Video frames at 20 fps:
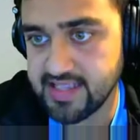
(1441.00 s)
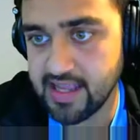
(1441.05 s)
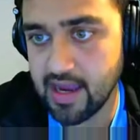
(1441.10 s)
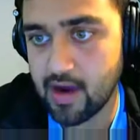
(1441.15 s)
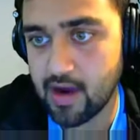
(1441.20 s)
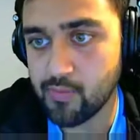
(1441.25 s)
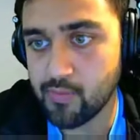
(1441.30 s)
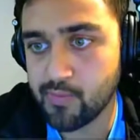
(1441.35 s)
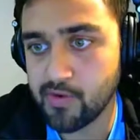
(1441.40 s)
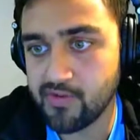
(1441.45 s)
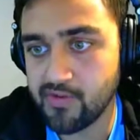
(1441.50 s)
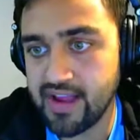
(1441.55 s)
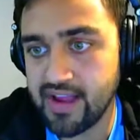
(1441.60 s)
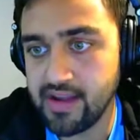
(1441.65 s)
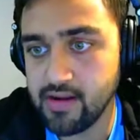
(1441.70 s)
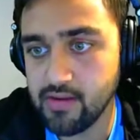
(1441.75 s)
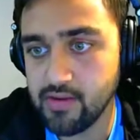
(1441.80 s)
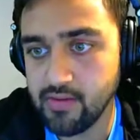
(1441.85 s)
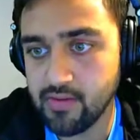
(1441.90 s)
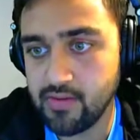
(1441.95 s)
and this is the
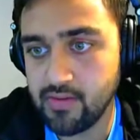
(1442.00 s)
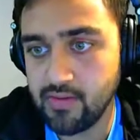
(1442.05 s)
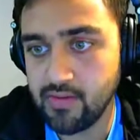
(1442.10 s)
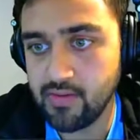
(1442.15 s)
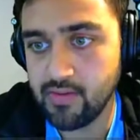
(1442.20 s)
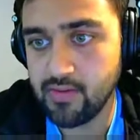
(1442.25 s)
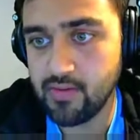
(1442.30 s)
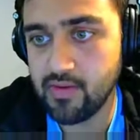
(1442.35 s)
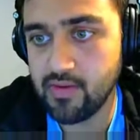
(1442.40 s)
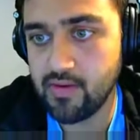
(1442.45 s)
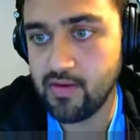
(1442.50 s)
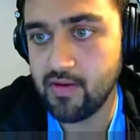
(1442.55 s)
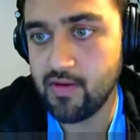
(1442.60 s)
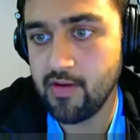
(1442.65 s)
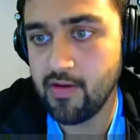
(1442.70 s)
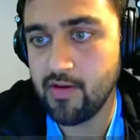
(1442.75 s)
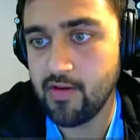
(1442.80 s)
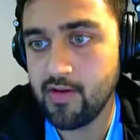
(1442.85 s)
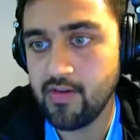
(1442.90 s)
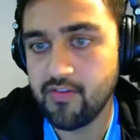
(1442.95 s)
output value
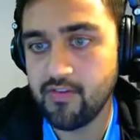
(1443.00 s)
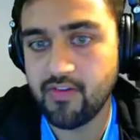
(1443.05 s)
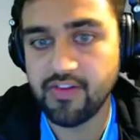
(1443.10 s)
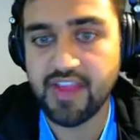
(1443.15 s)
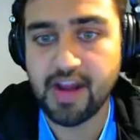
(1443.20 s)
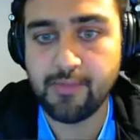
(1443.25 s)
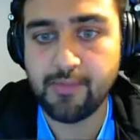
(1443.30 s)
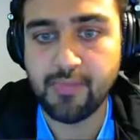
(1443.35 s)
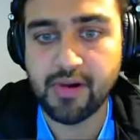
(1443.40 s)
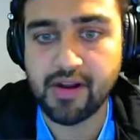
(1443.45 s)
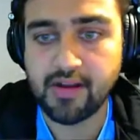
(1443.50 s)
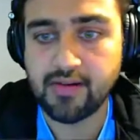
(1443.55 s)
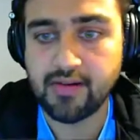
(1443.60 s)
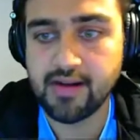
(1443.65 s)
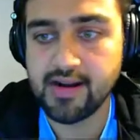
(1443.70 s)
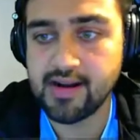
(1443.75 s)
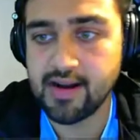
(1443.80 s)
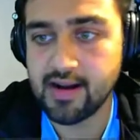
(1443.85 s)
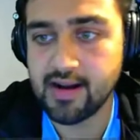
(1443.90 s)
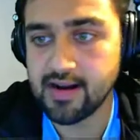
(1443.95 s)
for
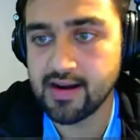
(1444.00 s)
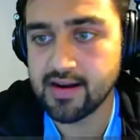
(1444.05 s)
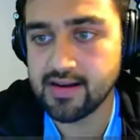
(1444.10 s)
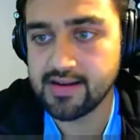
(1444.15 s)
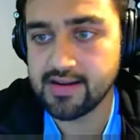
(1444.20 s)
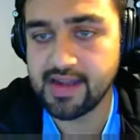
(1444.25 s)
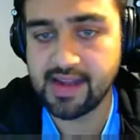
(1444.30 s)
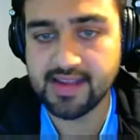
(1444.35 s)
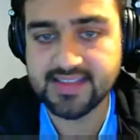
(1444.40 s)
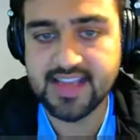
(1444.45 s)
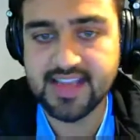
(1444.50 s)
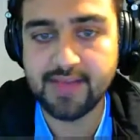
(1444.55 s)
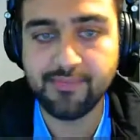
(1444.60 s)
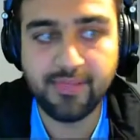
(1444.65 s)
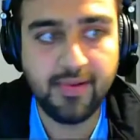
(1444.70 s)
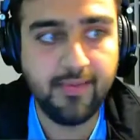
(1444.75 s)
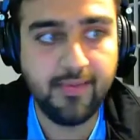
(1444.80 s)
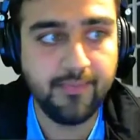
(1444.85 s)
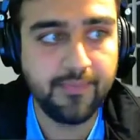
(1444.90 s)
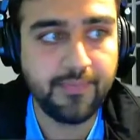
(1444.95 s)
that
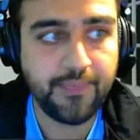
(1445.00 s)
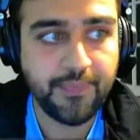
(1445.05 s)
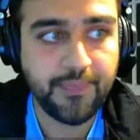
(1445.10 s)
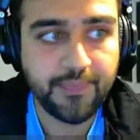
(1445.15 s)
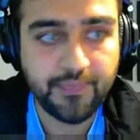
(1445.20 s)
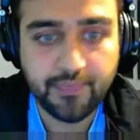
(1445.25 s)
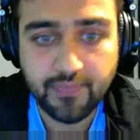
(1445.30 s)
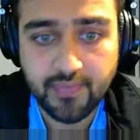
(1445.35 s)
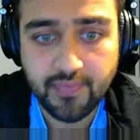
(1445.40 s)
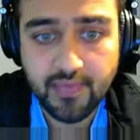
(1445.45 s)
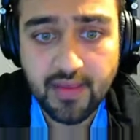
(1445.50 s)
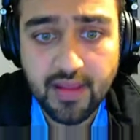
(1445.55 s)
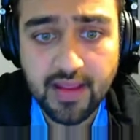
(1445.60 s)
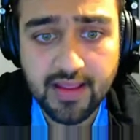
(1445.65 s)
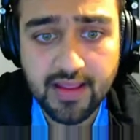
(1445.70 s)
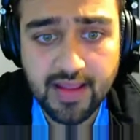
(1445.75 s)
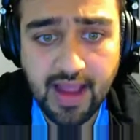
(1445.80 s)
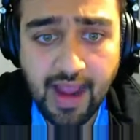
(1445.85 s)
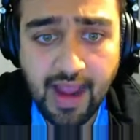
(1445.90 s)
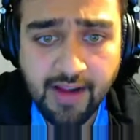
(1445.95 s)
particular data sample.
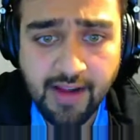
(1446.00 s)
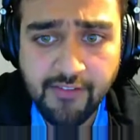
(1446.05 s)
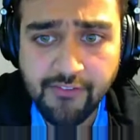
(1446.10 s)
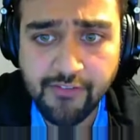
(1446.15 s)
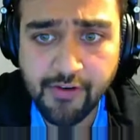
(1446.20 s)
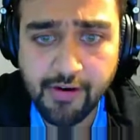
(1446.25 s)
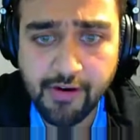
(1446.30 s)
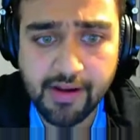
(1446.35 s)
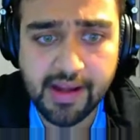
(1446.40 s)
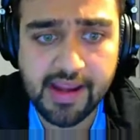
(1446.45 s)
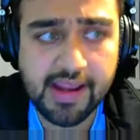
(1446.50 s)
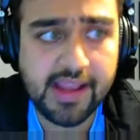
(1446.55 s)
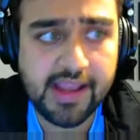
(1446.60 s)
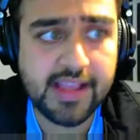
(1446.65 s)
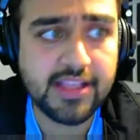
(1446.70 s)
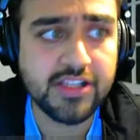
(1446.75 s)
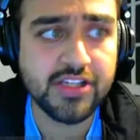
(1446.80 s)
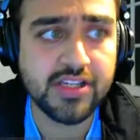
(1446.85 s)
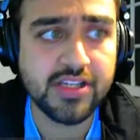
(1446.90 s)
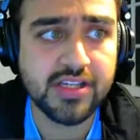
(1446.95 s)
And
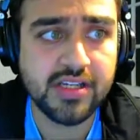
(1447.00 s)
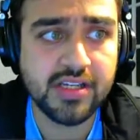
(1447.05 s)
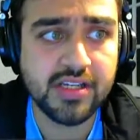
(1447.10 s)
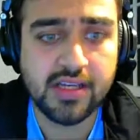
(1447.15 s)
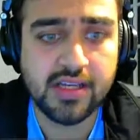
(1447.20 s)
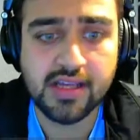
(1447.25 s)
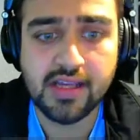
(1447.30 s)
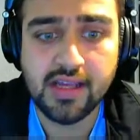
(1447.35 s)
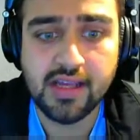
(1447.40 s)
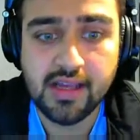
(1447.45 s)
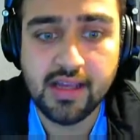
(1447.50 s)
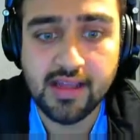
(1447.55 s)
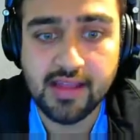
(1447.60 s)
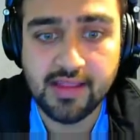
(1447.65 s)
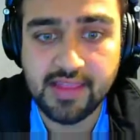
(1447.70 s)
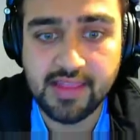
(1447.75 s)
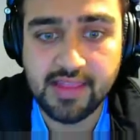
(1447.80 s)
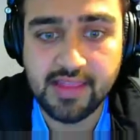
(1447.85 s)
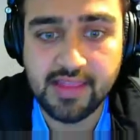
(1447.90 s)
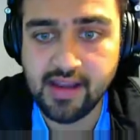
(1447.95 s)
for each,
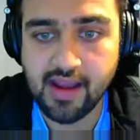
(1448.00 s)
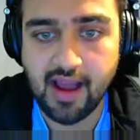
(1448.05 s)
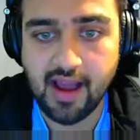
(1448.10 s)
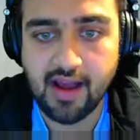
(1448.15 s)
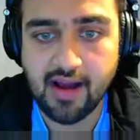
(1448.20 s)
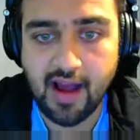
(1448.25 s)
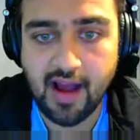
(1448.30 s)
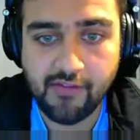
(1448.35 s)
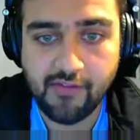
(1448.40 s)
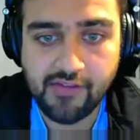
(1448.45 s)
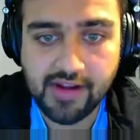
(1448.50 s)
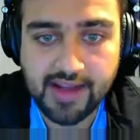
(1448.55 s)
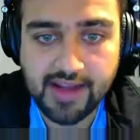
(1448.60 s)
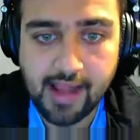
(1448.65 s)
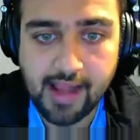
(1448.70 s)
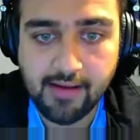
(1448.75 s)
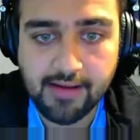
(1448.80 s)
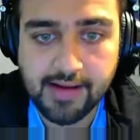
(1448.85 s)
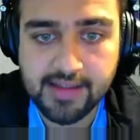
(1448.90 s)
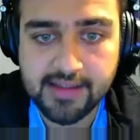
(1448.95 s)
then
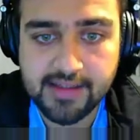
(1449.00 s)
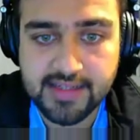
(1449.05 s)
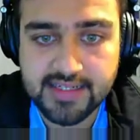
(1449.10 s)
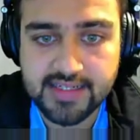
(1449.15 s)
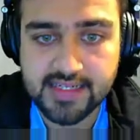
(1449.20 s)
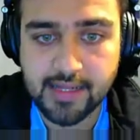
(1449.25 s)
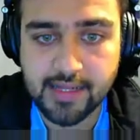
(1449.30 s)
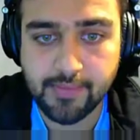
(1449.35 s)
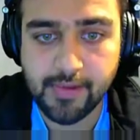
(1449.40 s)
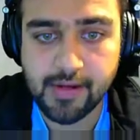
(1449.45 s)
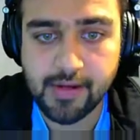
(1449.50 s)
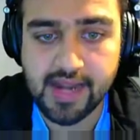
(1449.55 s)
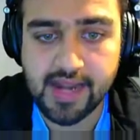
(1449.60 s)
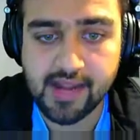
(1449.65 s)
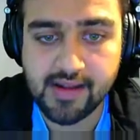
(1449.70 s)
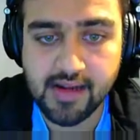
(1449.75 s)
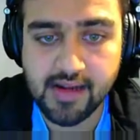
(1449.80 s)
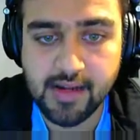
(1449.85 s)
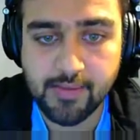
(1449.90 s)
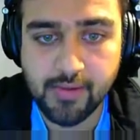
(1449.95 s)
after calculating
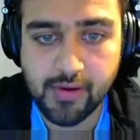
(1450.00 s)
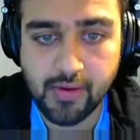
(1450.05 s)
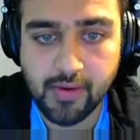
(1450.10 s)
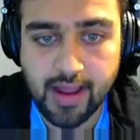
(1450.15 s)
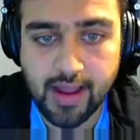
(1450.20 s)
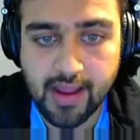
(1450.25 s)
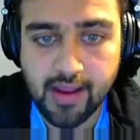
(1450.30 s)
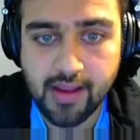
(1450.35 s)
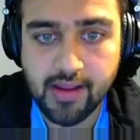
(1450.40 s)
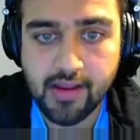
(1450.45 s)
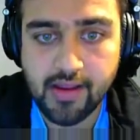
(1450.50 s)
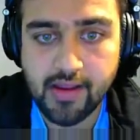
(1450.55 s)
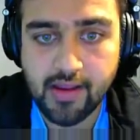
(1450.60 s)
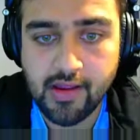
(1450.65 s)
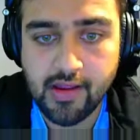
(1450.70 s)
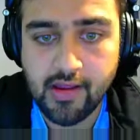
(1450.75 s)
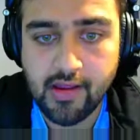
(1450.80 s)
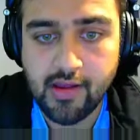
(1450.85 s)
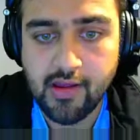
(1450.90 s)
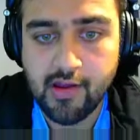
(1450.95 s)
this delta
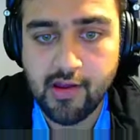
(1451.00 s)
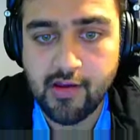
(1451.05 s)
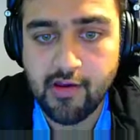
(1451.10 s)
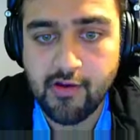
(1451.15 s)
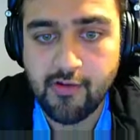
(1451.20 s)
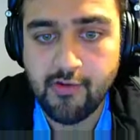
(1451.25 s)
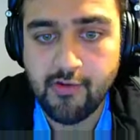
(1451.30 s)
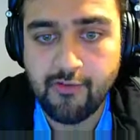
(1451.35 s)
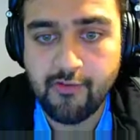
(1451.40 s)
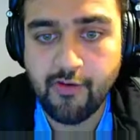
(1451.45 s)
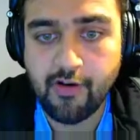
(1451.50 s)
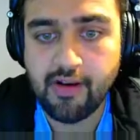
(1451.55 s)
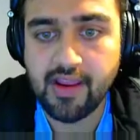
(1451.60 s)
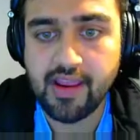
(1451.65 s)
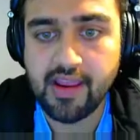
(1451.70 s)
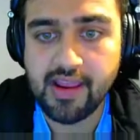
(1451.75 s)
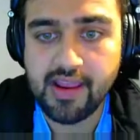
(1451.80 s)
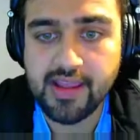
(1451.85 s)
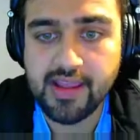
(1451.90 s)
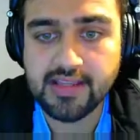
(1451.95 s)
Wi,
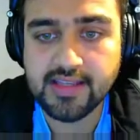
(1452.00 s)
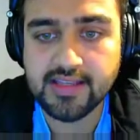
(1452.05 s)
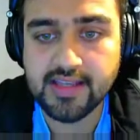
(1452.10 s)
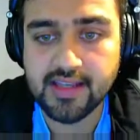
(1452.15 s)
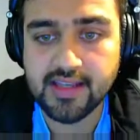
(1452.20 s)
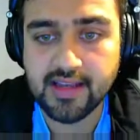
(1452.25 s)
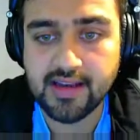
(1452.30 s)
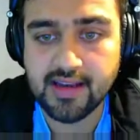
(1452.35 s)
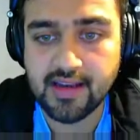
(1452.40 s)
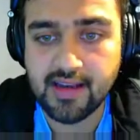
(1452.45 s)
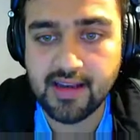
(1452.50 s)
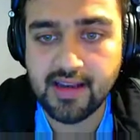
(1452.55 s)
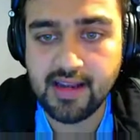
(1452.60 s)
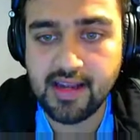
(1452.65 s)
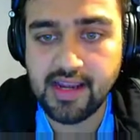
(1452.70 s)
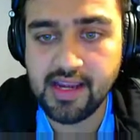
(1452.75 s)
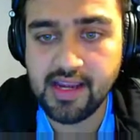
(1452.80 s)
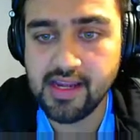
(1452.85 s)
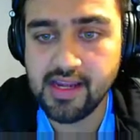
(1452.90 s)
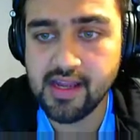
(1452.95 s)
for
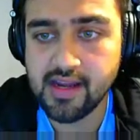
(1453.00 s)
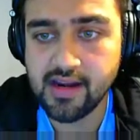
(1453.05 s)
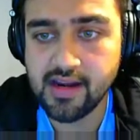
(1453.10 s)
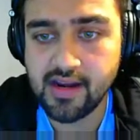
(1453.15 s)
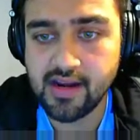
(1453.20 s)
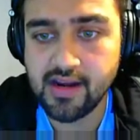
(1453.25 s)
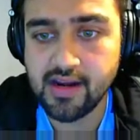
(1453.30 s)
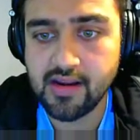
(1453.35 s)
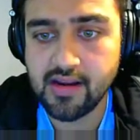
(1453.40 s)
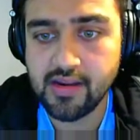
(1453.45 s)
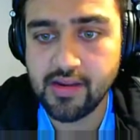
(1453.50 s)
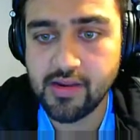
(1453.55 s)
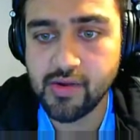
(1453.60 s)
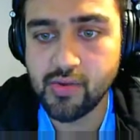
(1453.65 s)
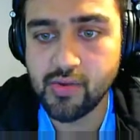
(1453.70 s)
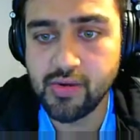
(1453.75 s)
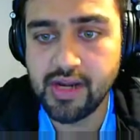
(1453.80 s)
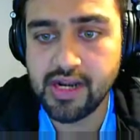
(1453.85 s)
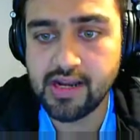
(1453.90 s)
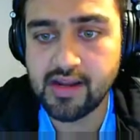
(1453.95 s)
each
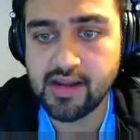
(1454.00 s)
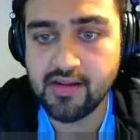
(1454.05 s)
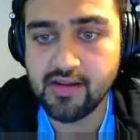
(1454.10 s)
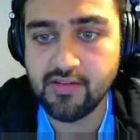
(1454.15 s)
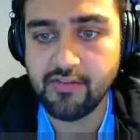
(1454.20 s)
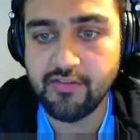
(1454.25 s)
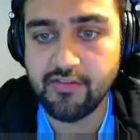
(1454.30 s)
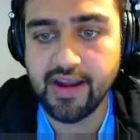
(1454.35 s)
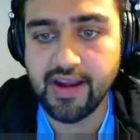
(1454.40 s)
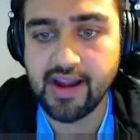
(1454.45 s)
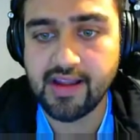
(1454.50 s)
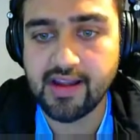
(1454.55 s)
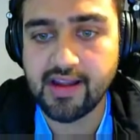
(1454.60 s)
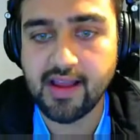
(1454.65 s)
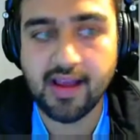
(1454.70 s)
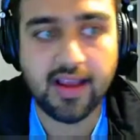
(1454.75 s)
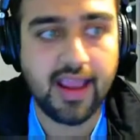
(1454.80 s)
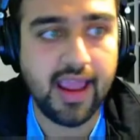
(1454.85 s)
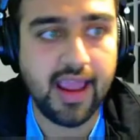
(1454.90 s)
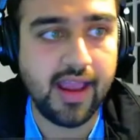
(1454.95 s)
linear unit
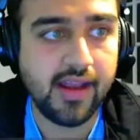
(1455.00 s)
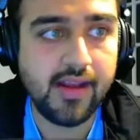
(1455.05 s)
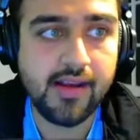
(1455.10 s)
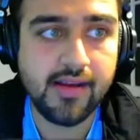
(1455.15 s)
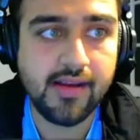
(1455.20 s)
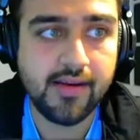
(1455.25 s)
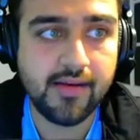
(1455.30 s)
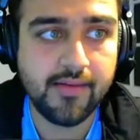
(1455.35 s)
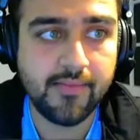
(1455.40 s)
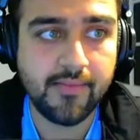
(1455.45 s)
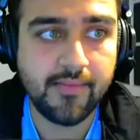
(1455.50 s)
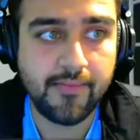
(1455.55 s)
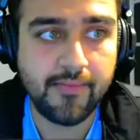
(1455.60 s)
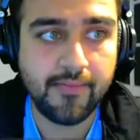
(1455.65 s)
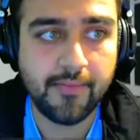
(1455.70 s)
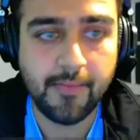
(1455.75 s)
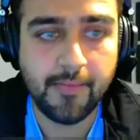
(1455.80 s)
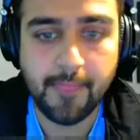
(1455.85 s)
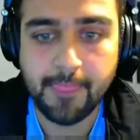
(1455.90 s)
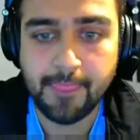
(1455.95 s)
weight again,